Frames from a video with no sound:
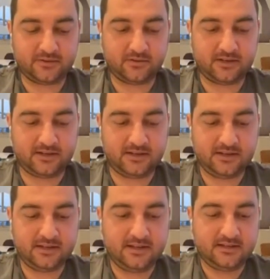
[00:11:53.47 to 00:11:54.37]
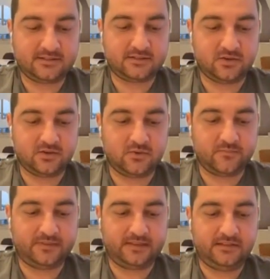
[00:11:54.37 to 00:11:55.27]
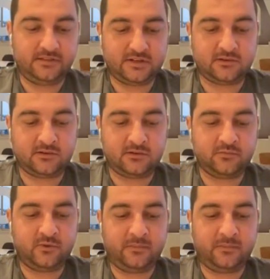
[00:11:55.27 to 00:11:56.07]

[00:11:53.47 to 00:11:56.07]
Okay. So in general,